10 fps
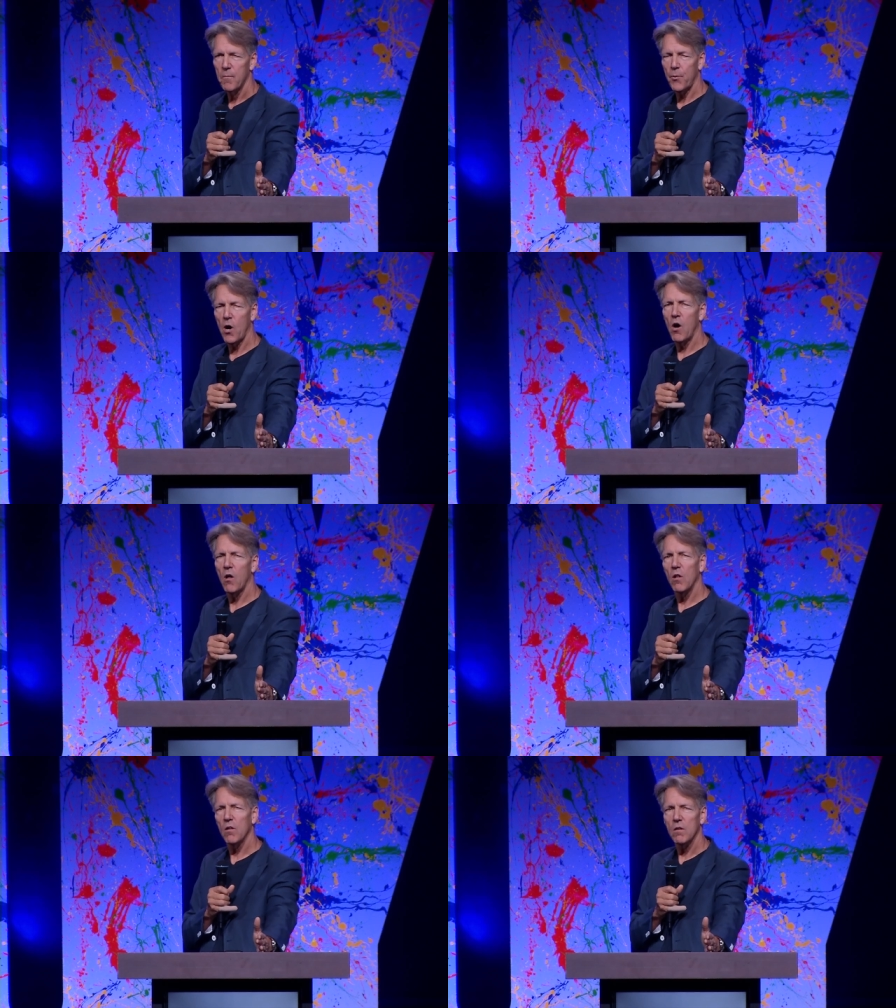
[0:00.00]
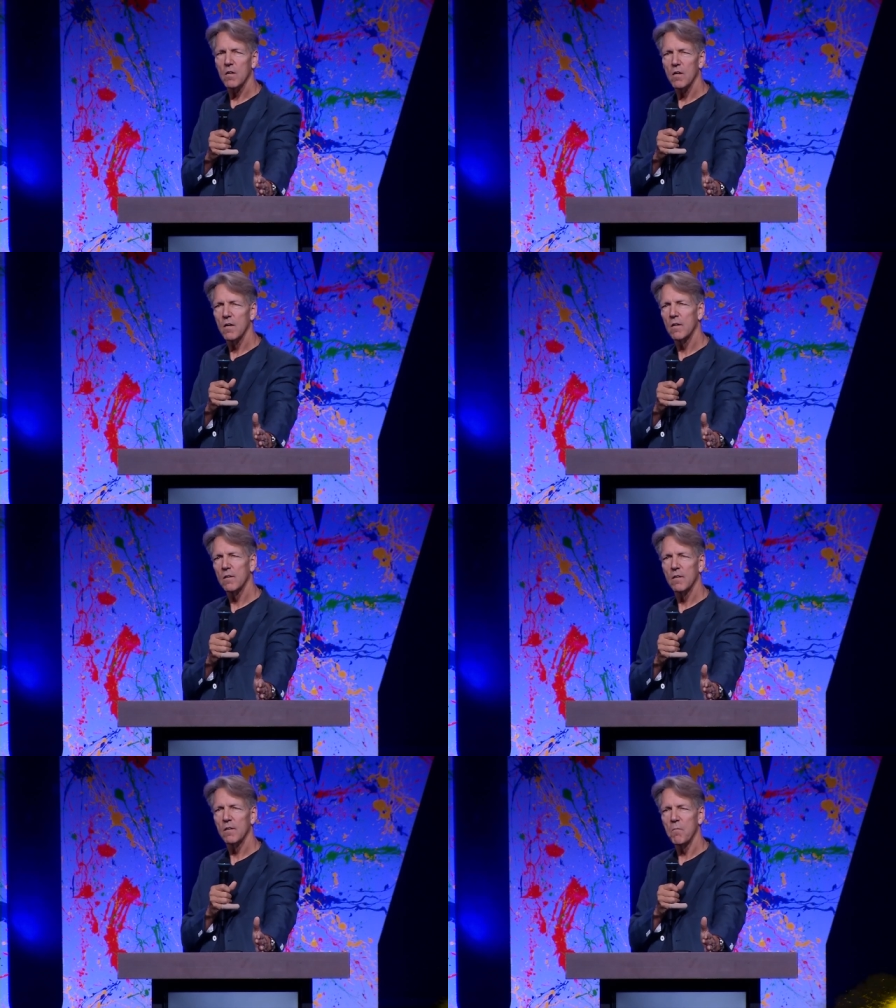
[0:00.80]
Paul
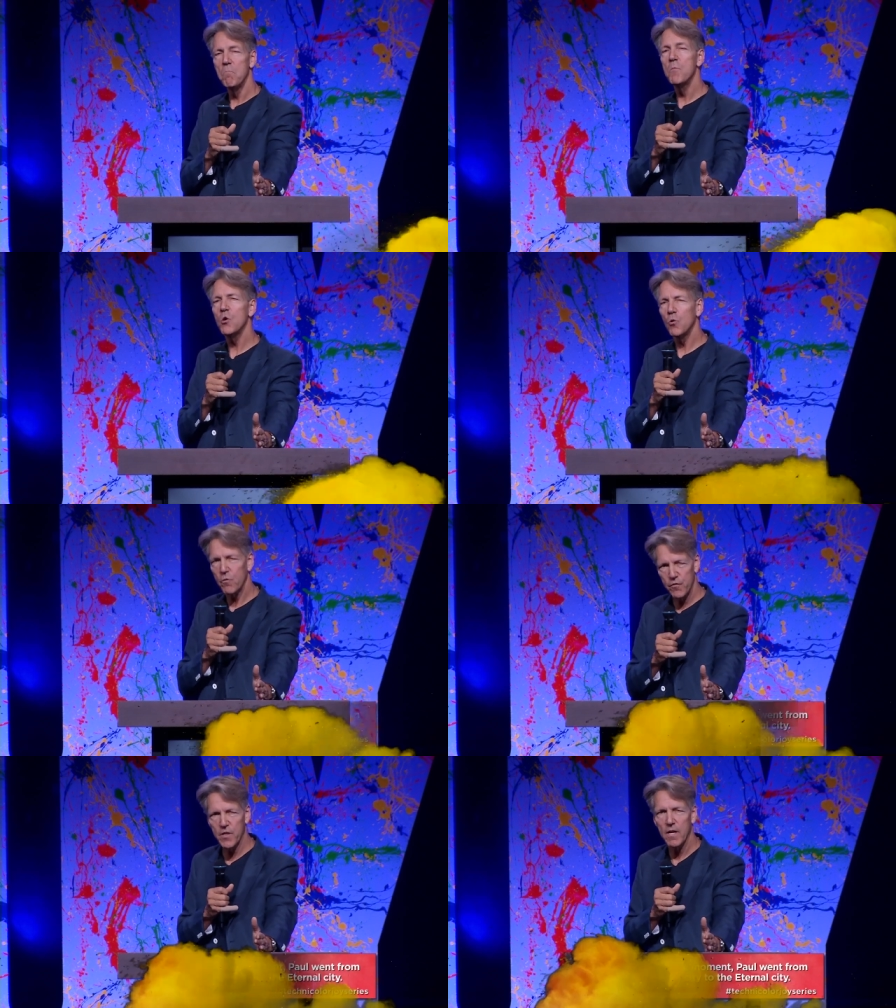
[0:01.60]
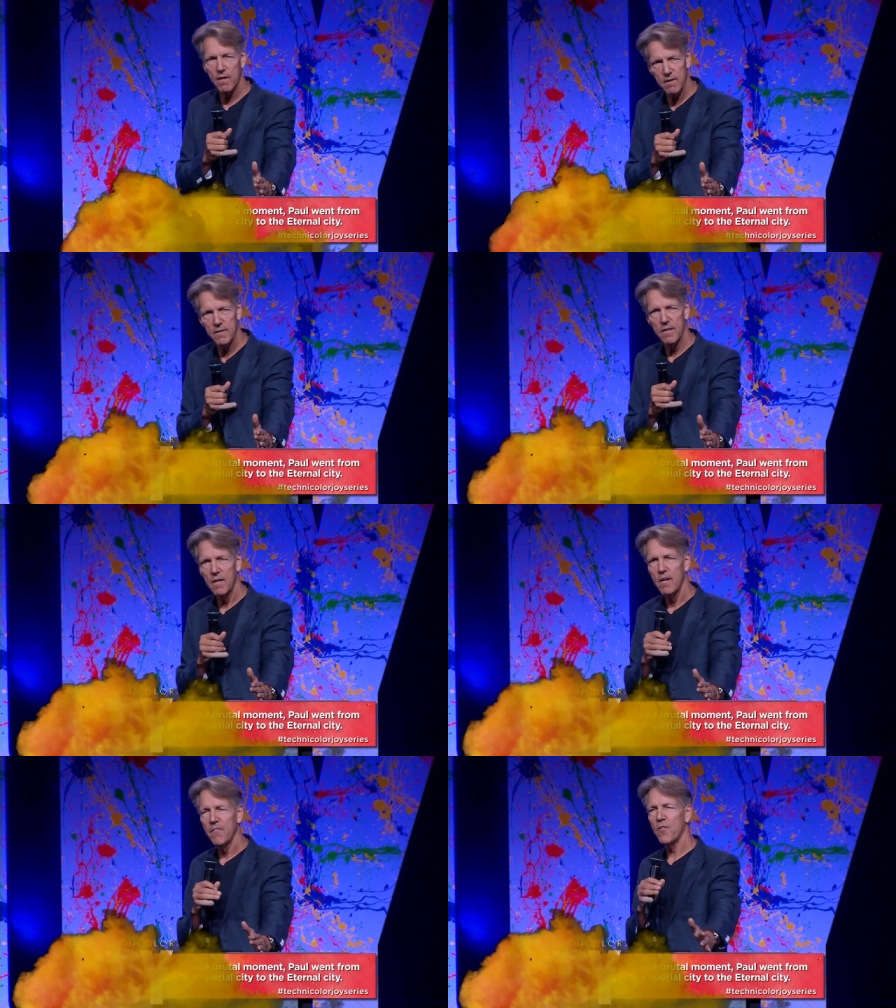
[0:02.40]
moved
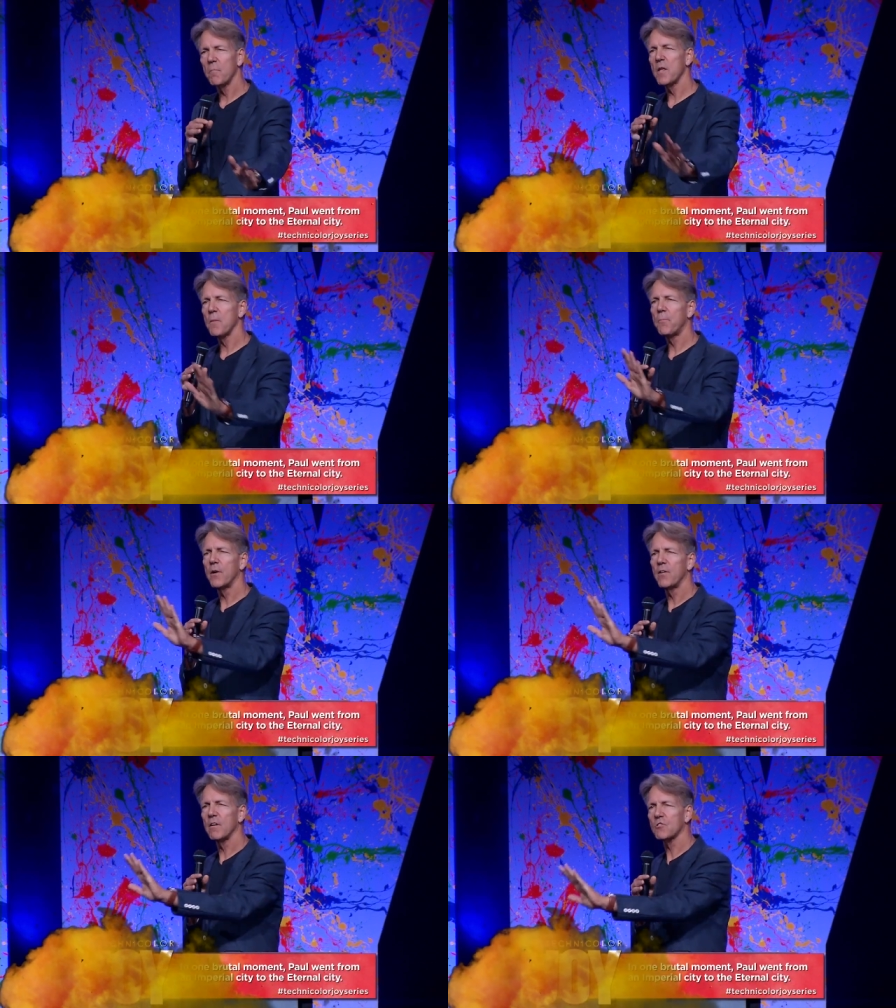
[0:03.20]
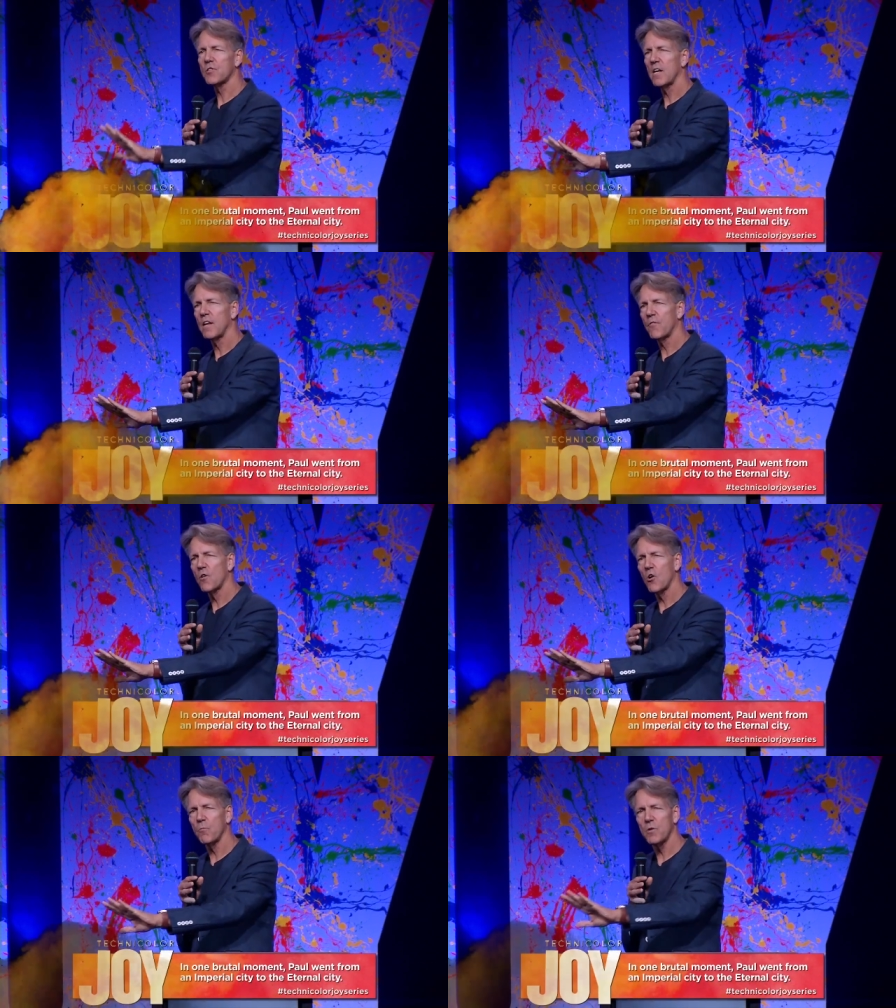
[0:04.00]
from the imperial city of
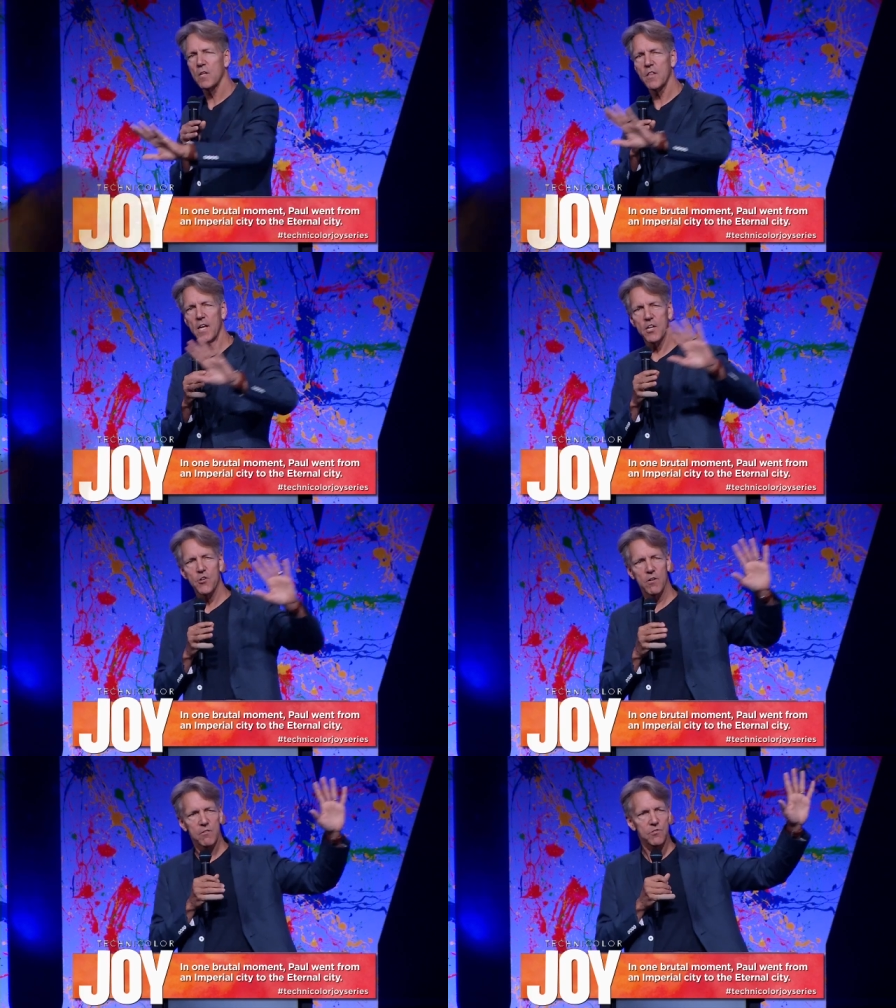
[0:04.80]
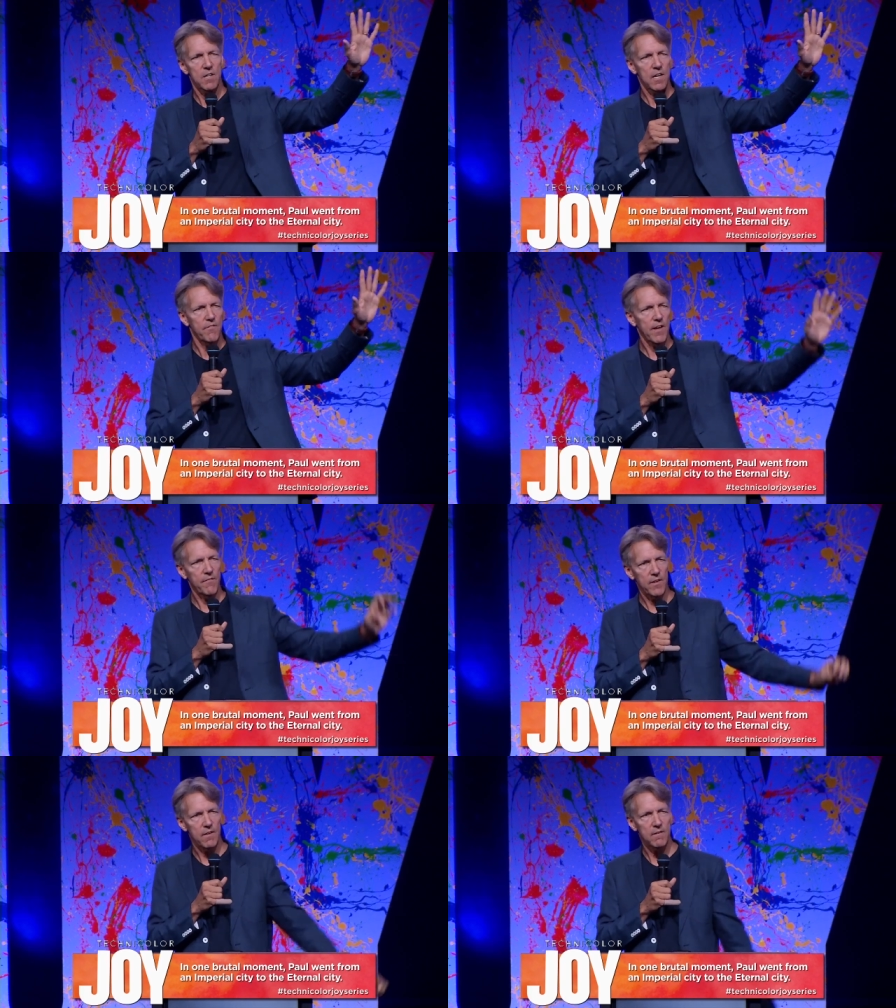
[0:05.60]
Rome to the eternal city of
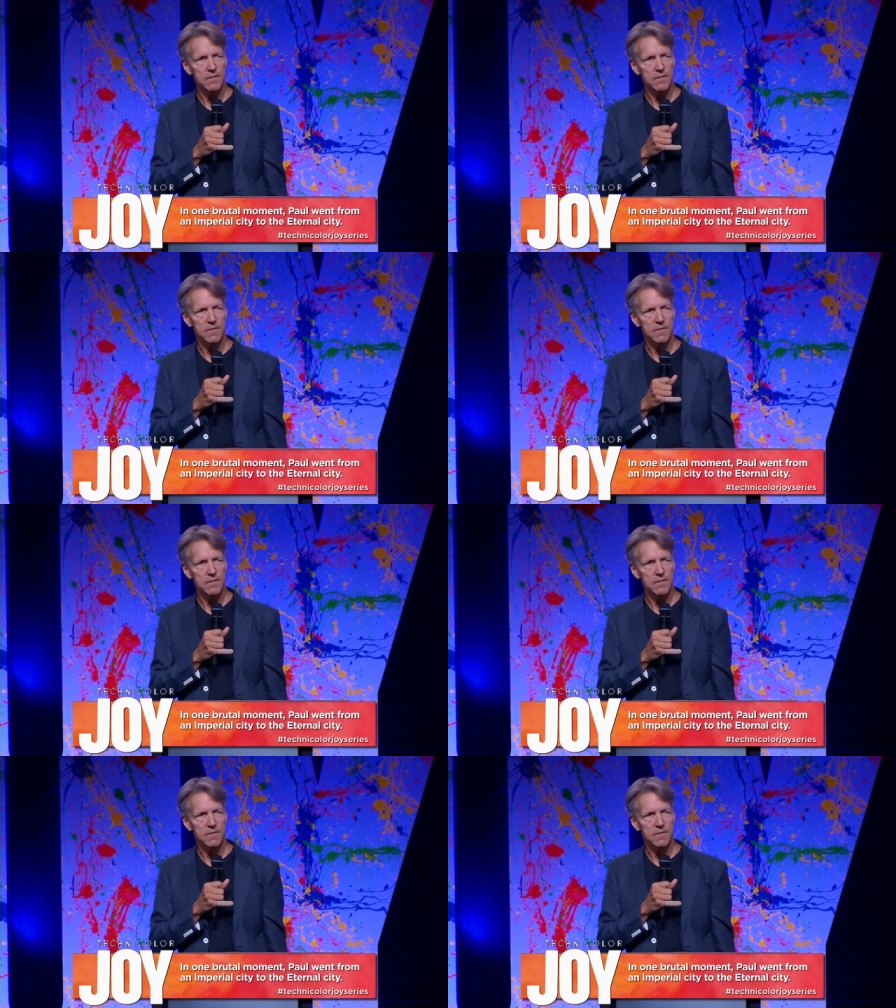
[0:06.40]
heaven.